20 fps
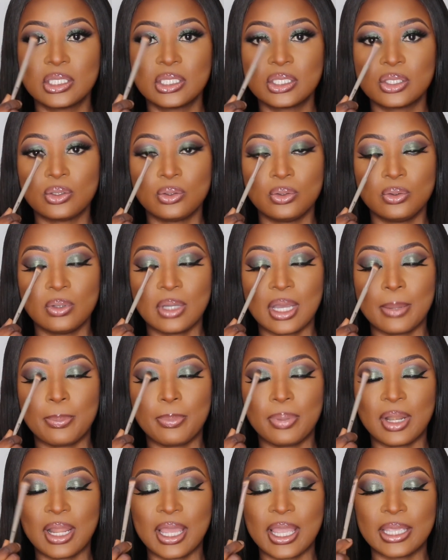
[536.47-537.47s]
to
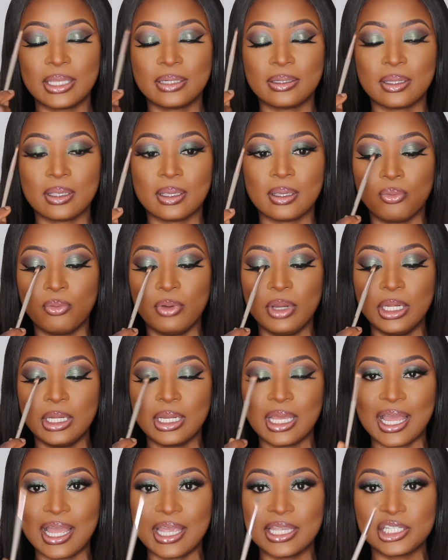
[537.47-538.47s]
apply the green
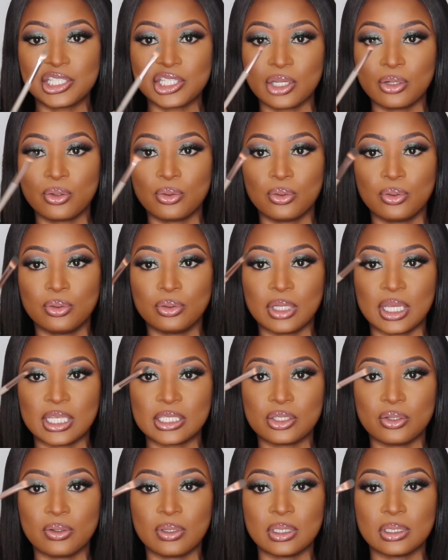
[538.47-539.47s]
eyeshadow,
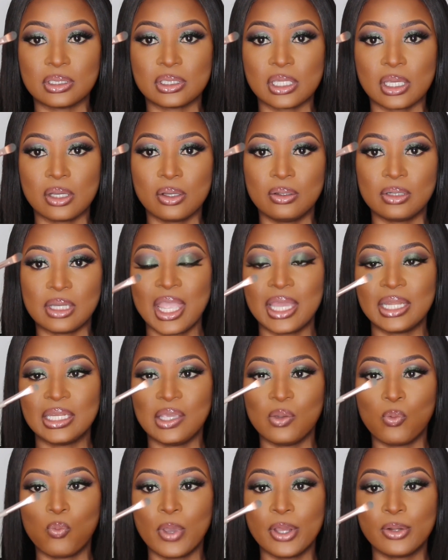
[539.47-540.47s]
as you can tell, and
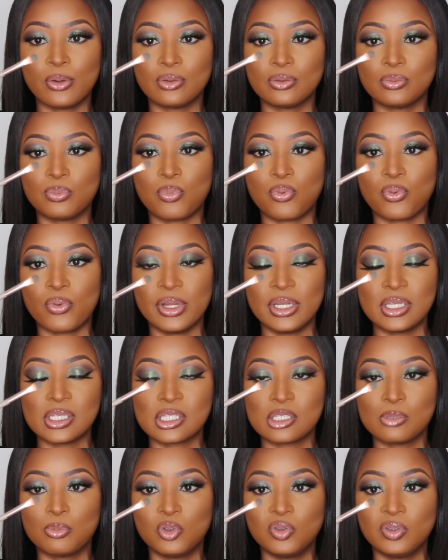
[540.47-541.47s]
it went on pretty
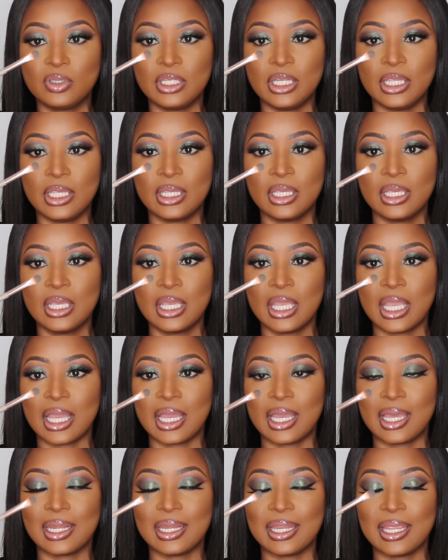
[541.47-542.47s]
smoothly,
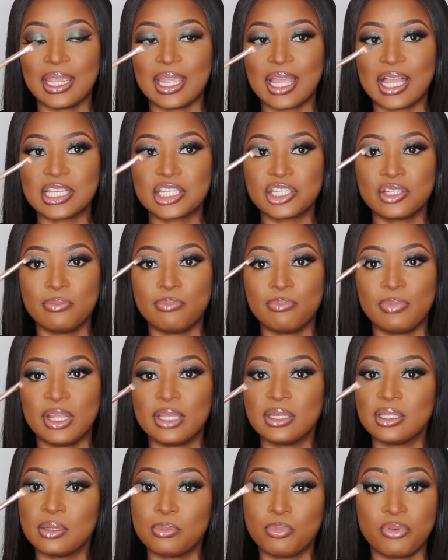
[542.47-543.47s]
and it actually
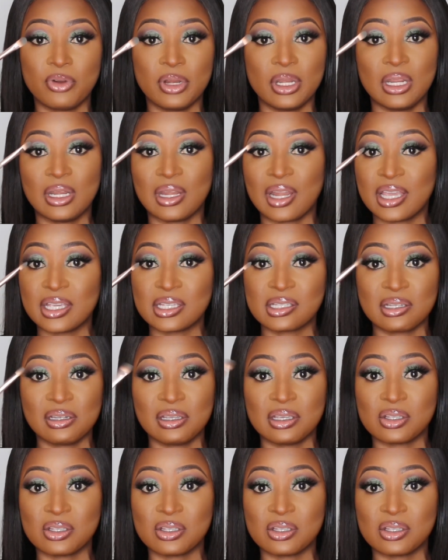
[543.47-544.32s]
blended pretty nicely